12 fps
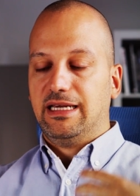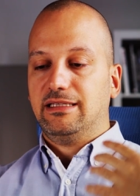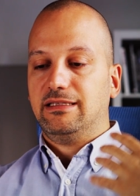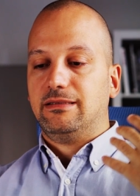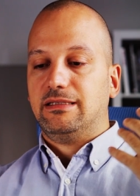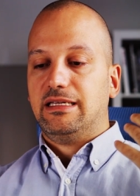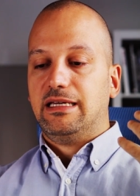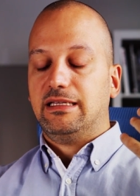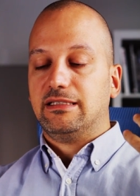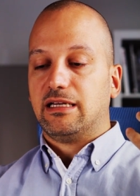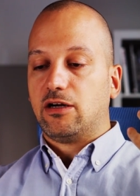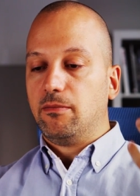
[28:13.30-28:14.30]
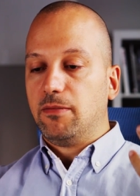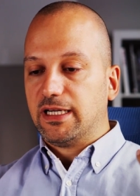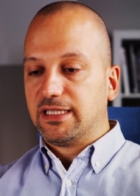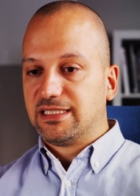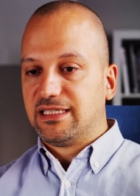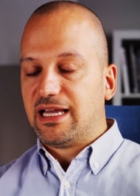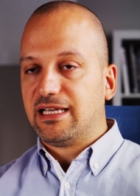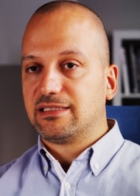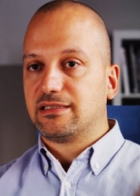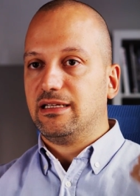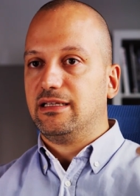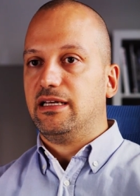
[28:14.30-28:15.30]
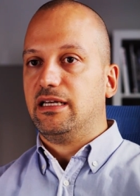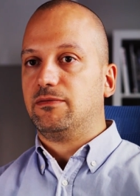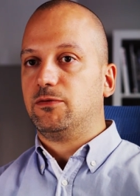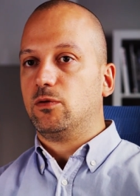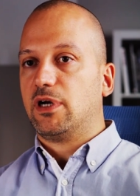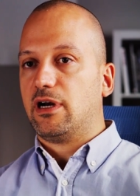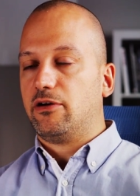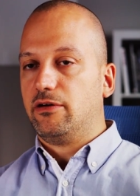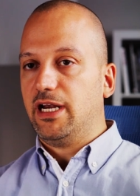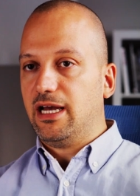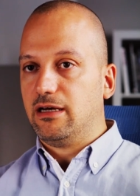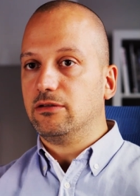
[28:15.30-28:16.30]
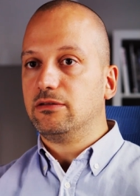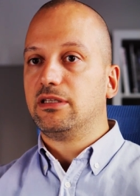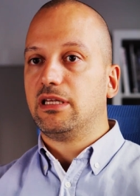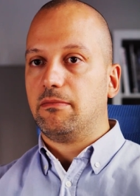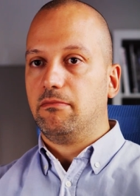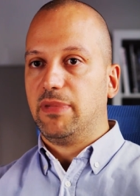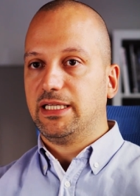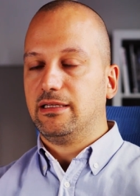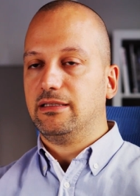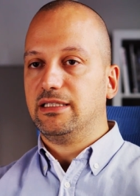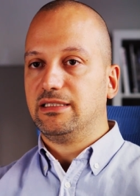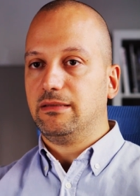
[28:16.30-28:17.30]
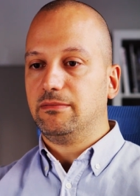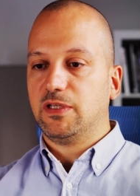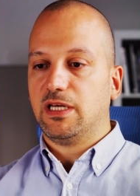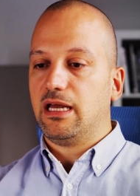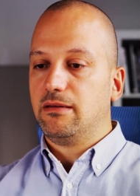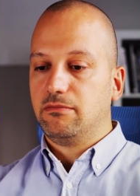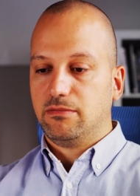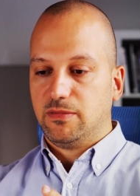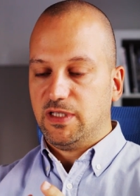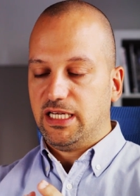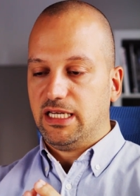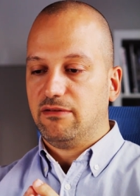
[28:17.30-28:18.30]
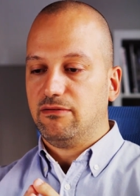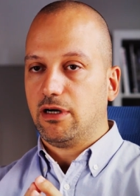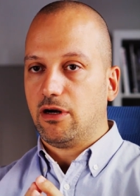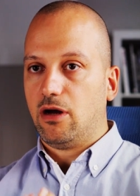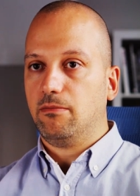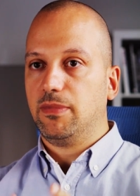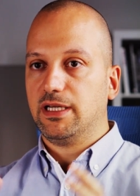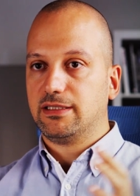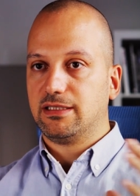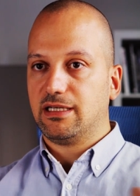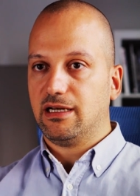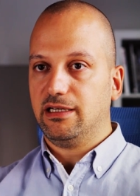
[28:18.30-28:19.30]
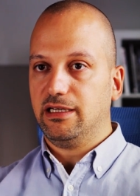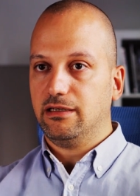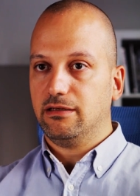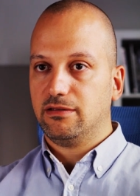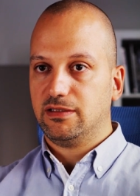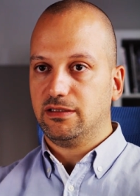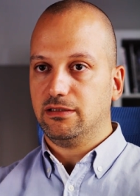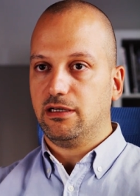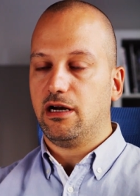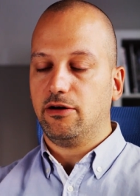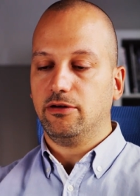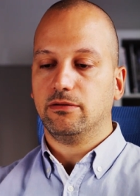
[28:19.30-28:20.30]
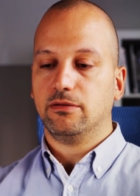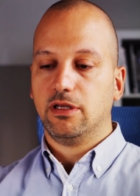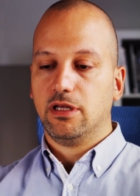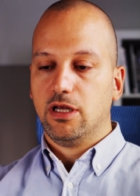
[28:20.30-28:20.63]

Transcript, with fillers: It, it is a complex task that they have to carry out, but at the same time, they have a complex, clean scenario.